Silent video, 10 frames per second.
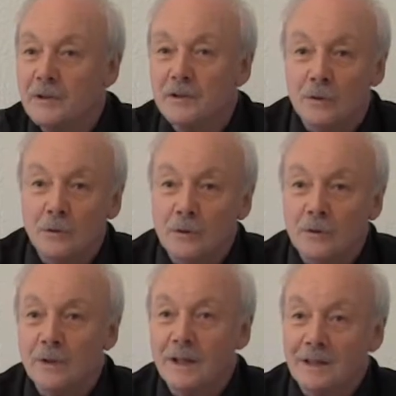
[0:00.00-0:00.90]

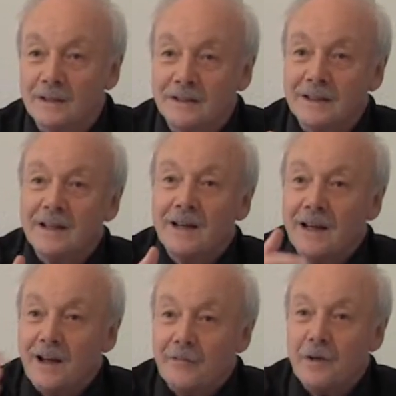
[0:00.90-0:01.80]
Vuitton and
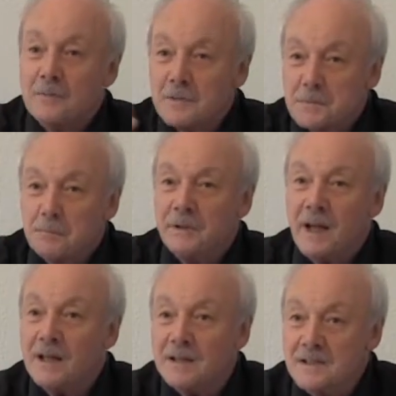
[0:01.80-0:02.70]
uh, famous
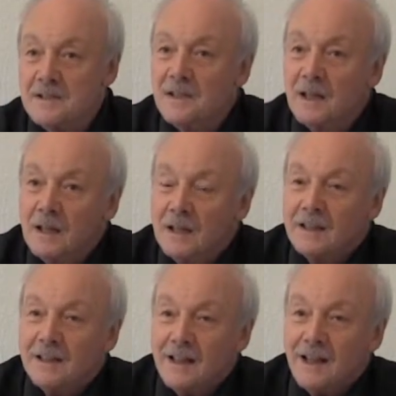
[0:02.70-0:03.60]
brands.
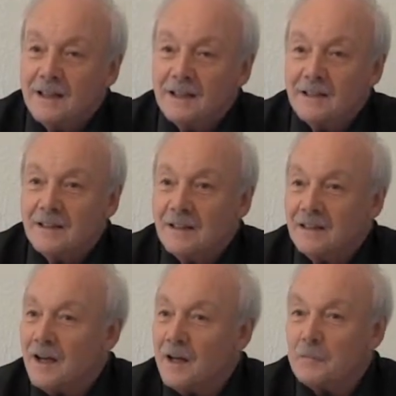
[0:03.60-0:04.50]
And
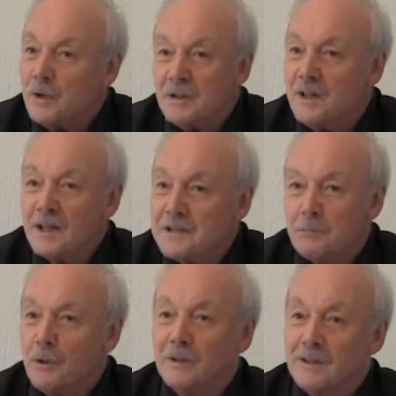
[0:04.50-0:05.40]
uh, I'm not an
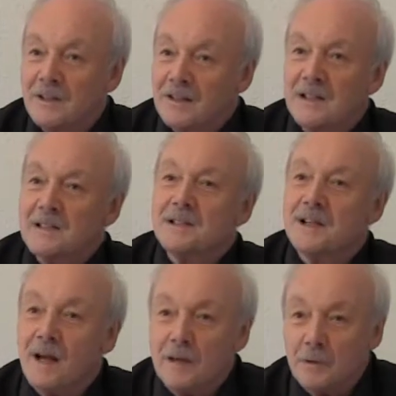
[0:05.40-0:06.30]
expert in this.
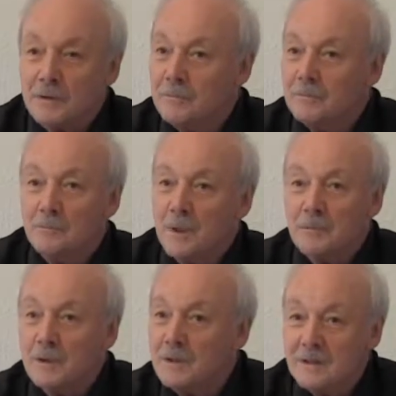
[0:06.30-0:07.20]
I'm an,
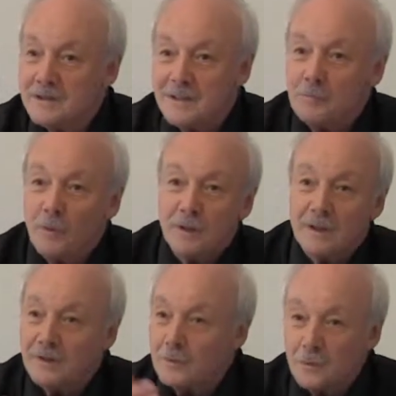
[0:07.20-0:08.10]
maybe
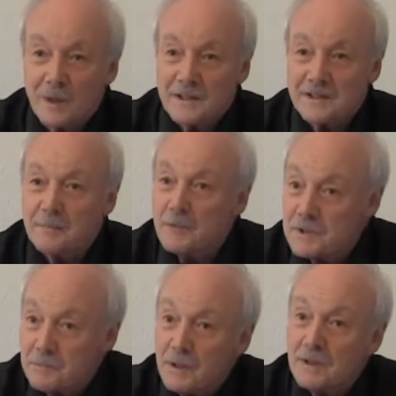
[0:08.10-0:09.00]
somebody who has some
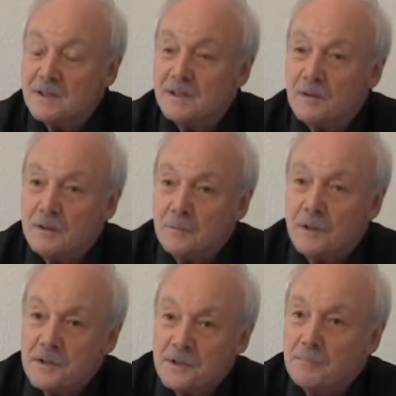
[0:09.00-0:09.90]
experience in
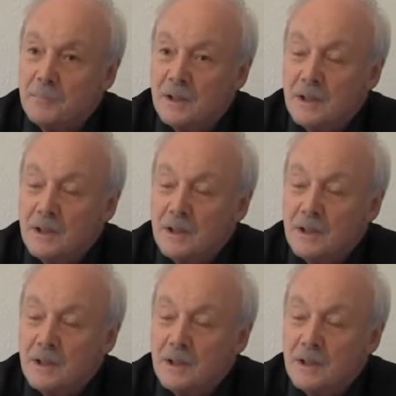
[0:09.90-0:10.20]
entrepreneurship